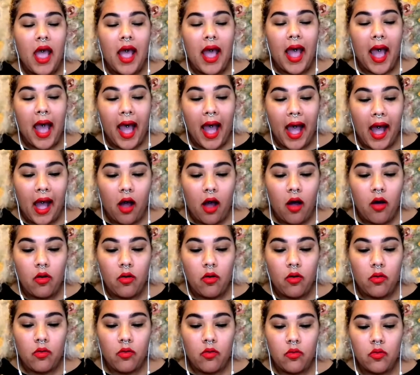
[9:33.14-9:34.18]

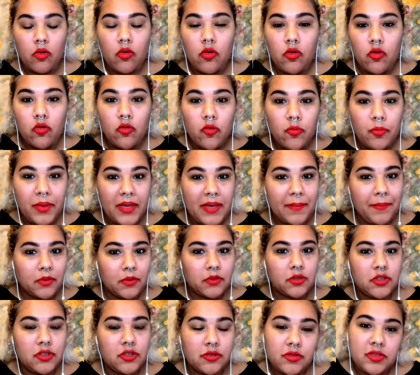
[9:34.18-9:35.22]
who people
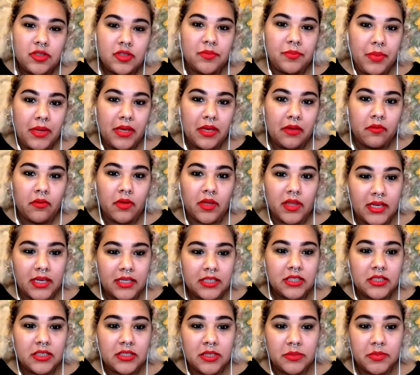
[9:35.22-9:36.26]
choose to be in
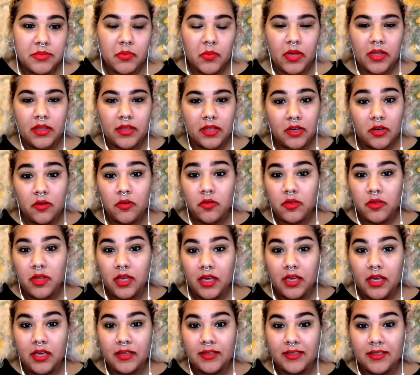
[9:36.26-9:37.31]
relationships with and who
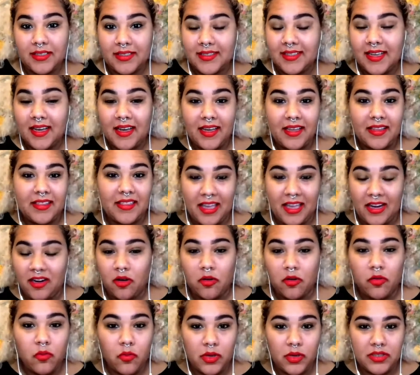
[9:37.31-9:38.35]
they decide they
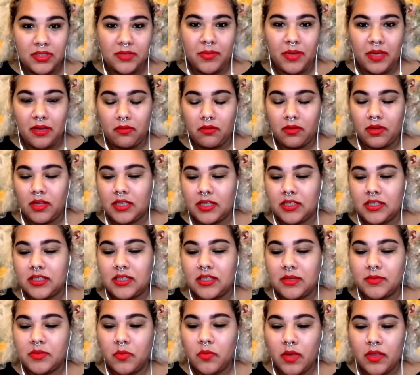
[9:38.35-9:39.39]
don't want to be in
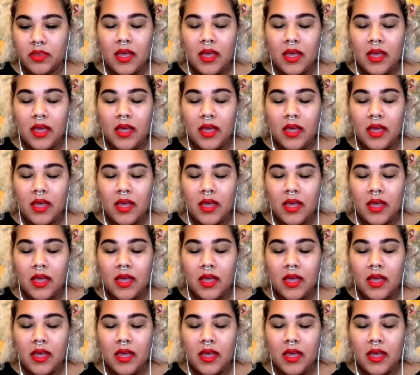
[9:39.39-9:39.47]
relationships with